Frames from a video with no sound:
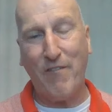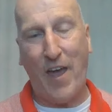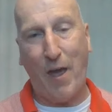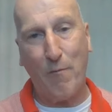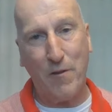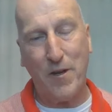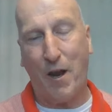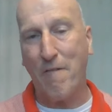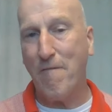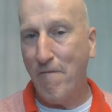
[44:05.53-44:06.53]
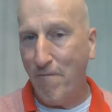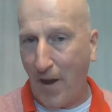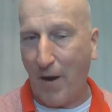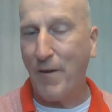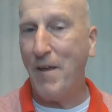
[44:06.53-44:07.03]
I've had with it are
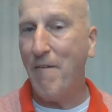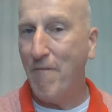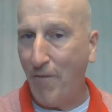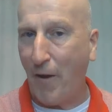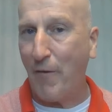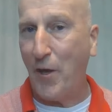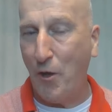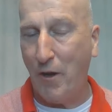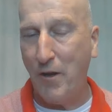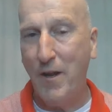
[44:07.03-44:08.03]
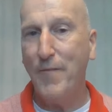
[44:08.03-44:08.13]
very, very good.